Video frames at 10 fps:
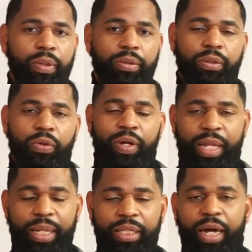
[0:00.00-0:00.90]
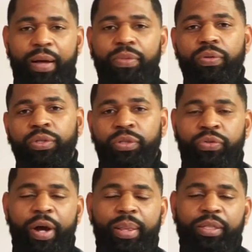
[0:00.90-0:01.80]
So anytime you
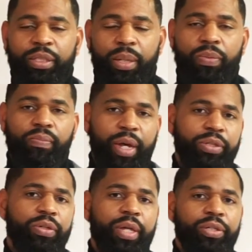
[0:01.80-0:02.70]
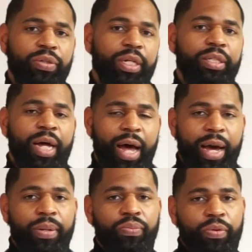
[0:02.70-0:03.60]
try to settle, make sure that you get the
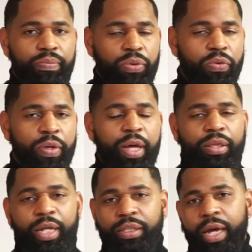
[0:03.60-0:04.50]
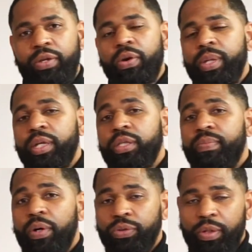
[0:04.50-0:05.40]
item removed. That's how you're going to get the
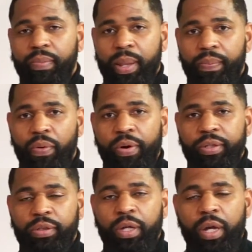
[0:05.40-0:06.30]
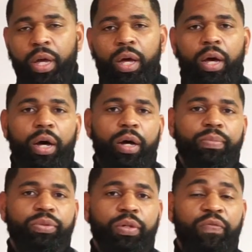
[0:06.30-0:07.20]
most amount of points.
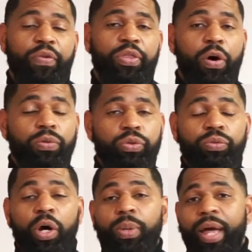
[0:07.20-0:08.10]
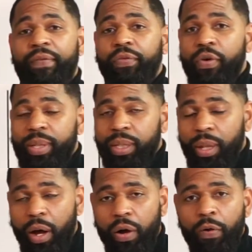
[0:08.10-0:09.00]
Um, so for those who don't have credit at
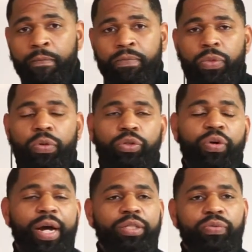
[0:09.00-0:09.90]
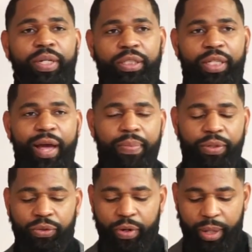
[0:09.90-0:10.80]
all, who are trying to
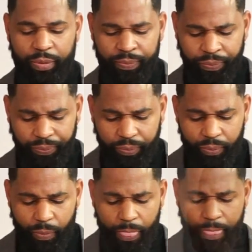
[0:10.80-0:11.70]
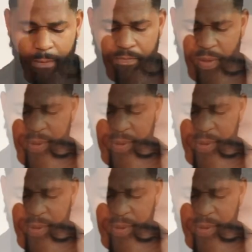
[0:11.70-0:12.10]
establish credit, the